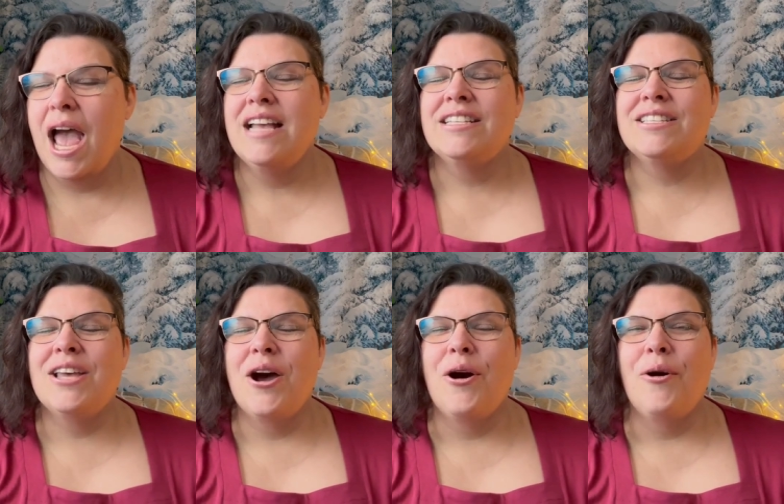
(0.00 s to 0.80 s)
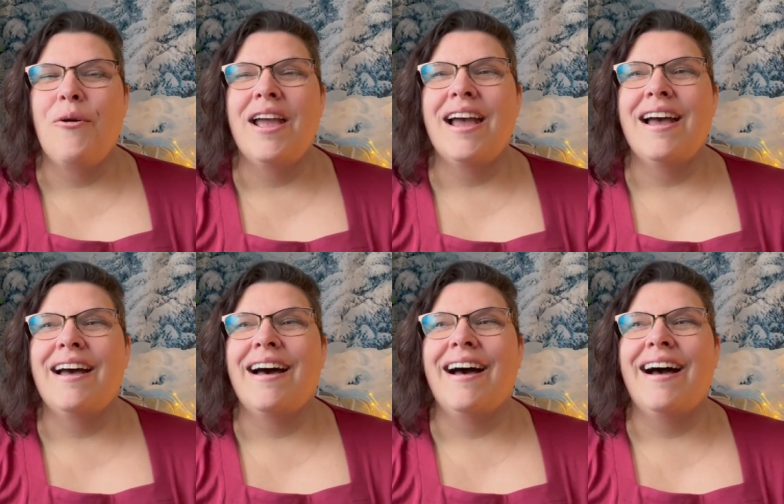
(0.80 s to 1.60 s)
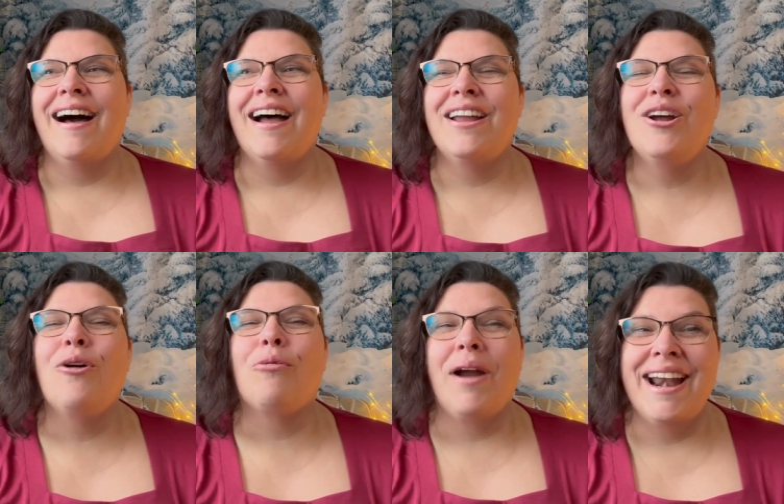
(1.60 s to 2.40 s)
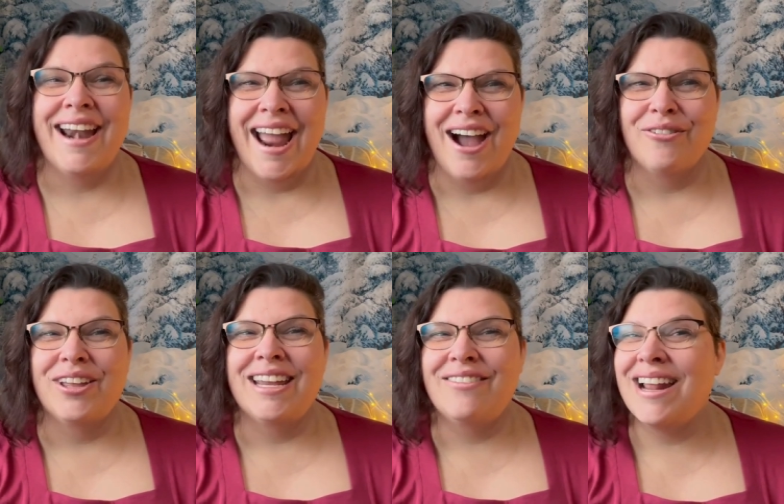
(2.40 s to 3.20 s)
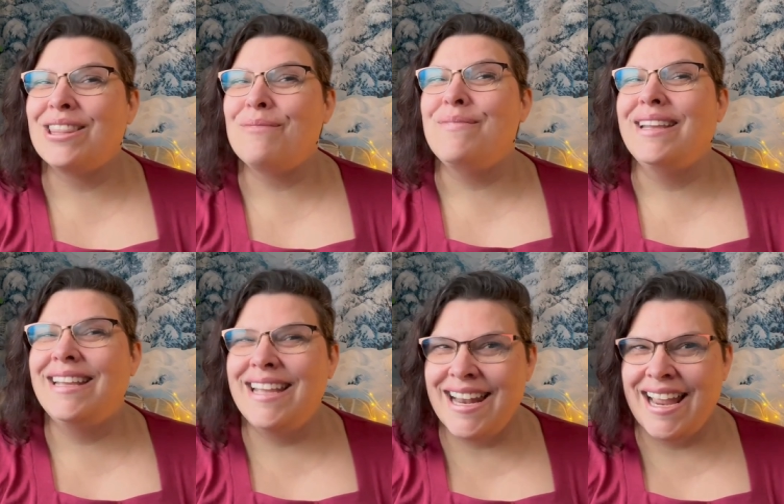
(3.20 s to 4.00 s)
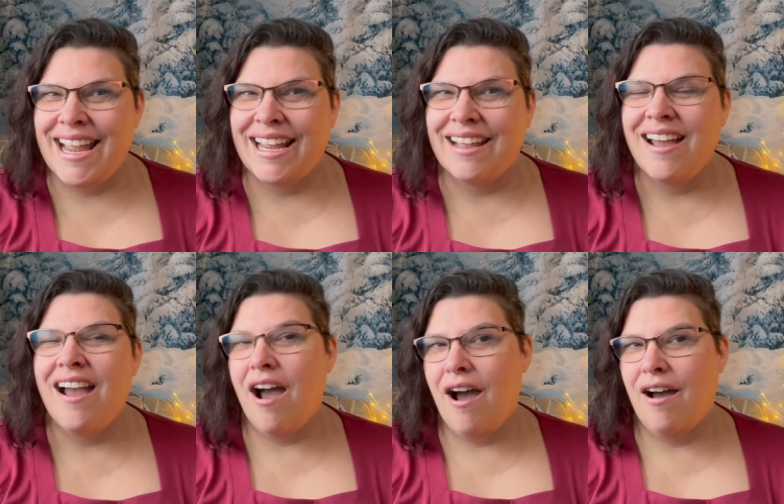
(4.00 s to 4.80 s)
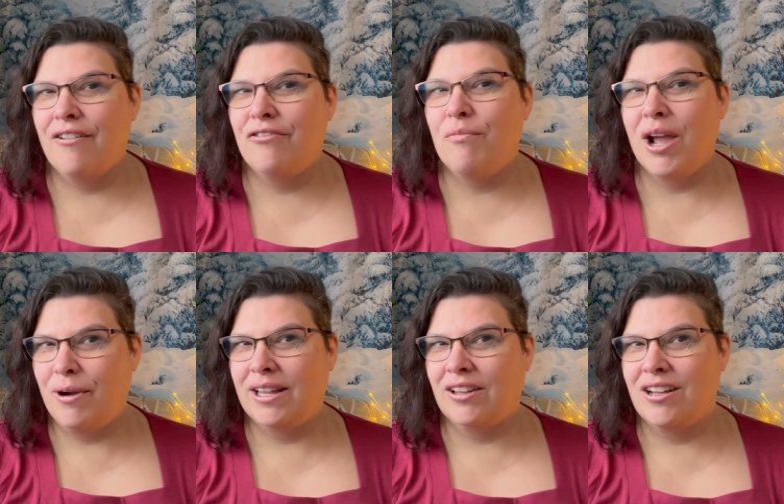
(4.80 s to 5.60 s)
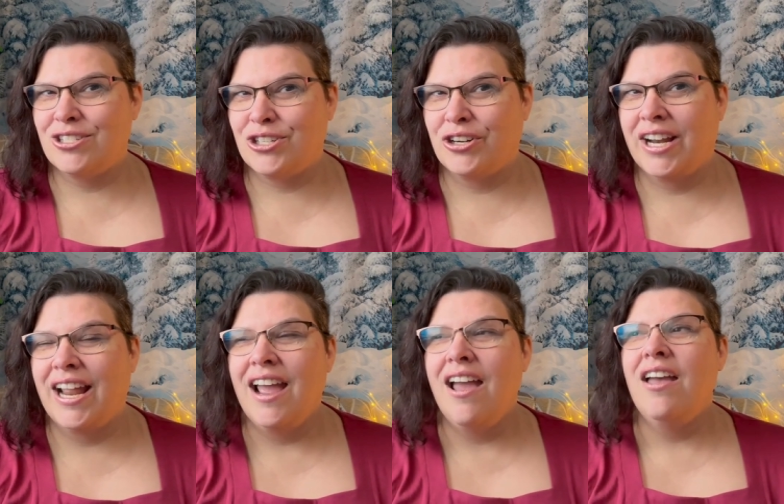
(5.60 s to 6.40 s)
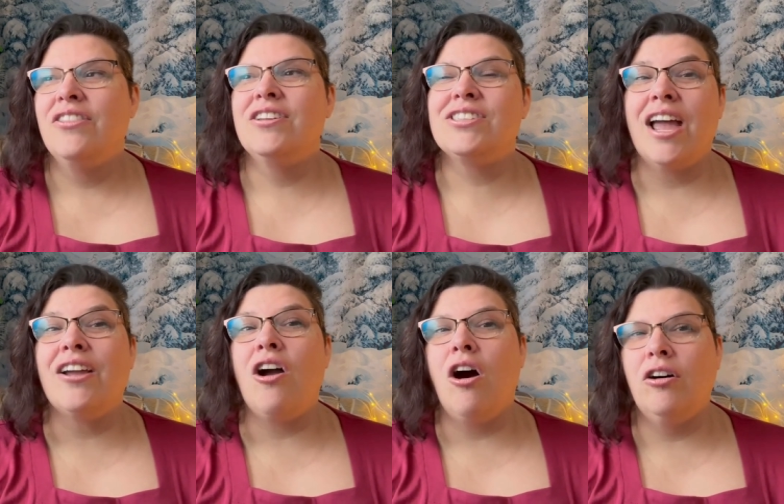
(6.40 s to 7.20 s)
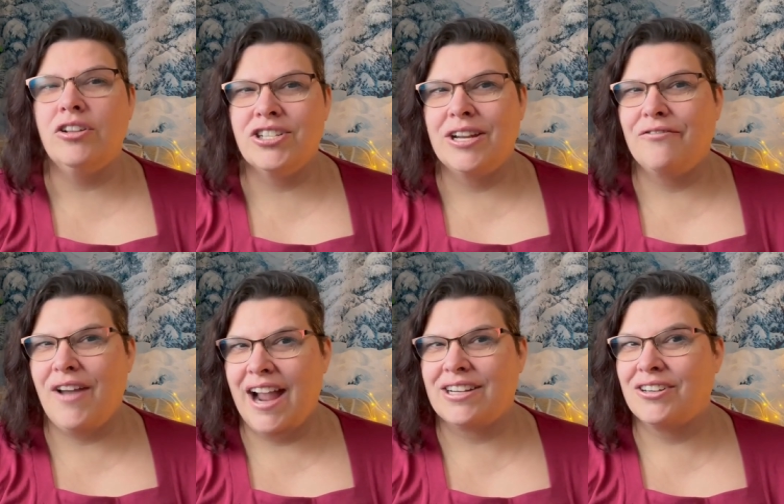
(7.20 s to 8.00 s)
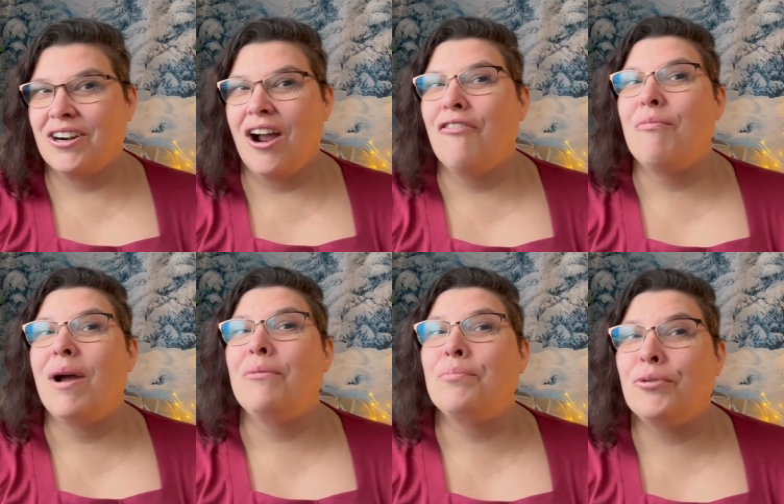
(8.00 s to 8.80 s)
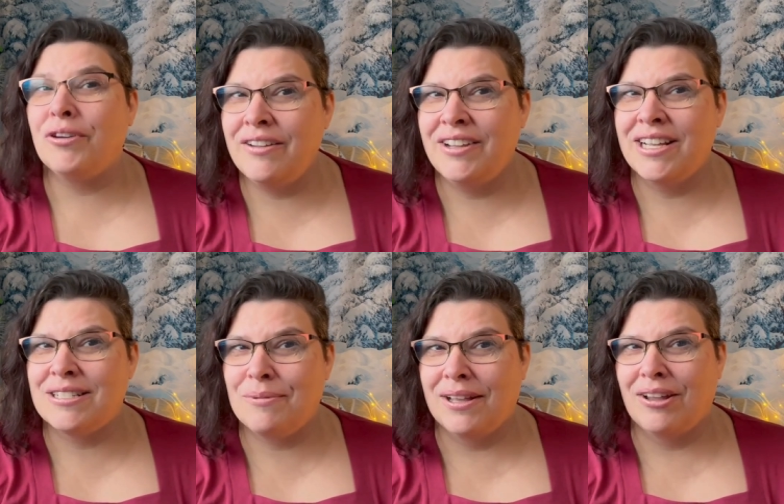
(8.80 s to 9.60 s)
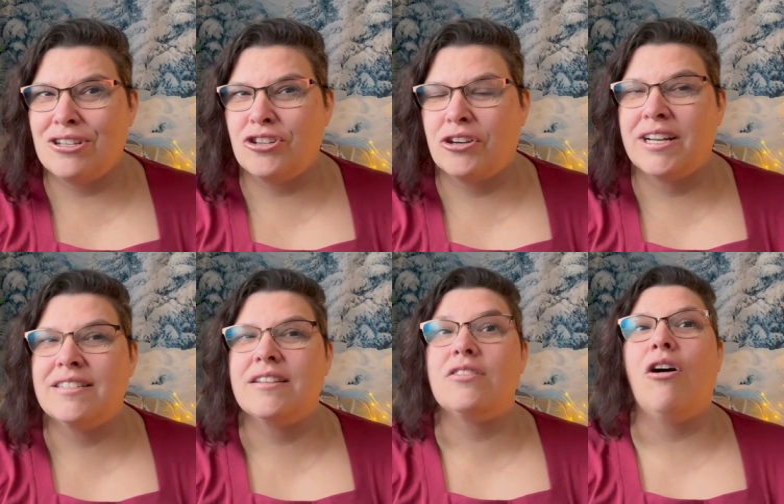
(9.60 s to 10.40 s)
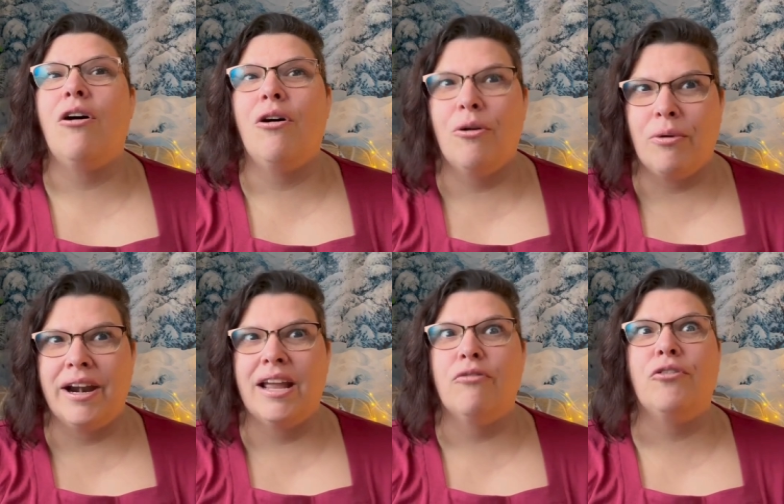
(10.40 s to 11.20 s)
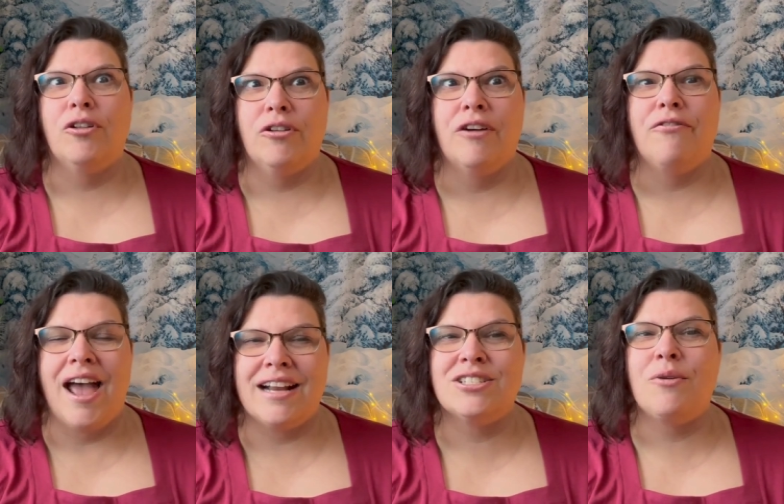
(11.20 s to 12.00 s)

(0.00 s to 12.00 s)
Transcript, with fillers: So I know right now that even at the beginning of my weight loss journey, the psychology factor of my previous weight loss journeys is already full effect.